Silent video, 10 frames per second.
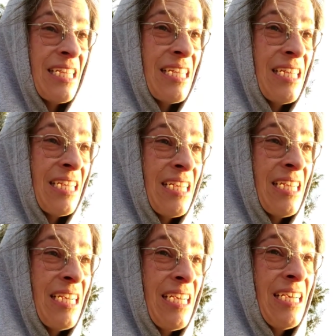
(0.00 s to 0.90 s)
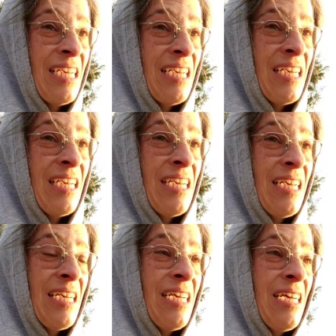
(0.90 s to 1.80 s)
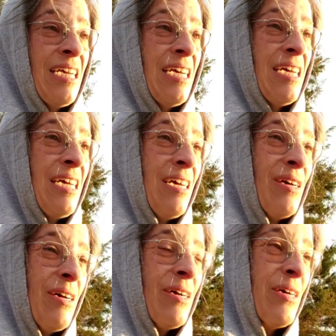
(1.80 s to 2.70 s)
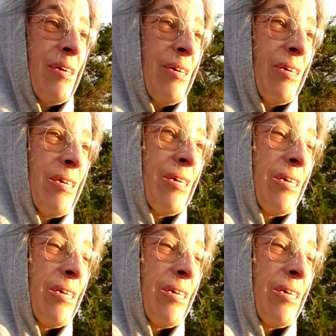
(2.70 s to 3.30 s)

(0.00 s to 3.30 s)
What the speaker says: Nothing is said.